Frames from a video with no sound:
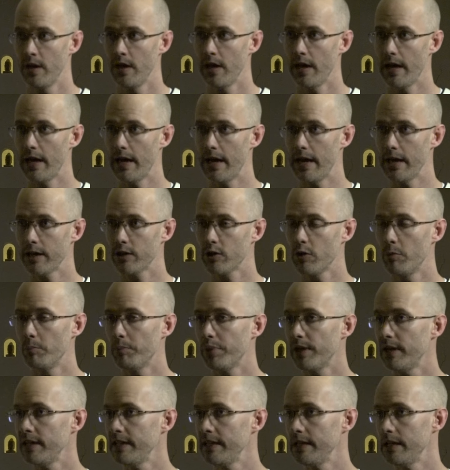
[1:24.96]
uh,
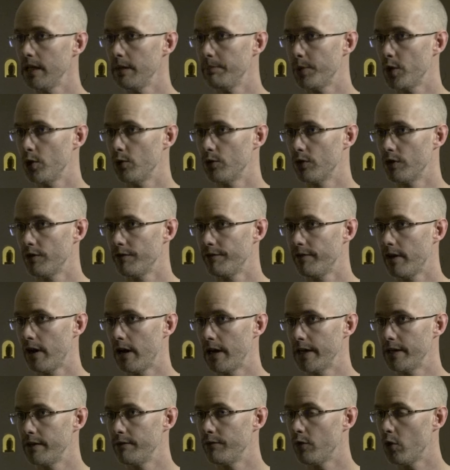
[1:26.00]
completely
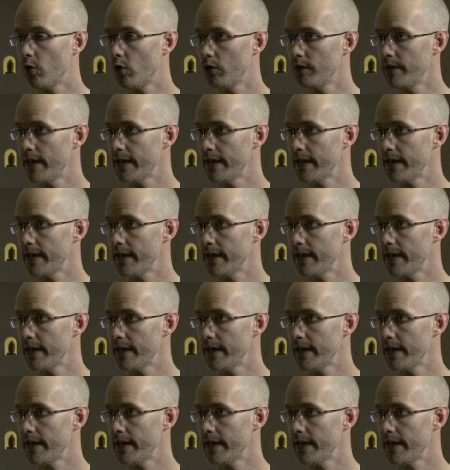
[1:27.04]
purified of all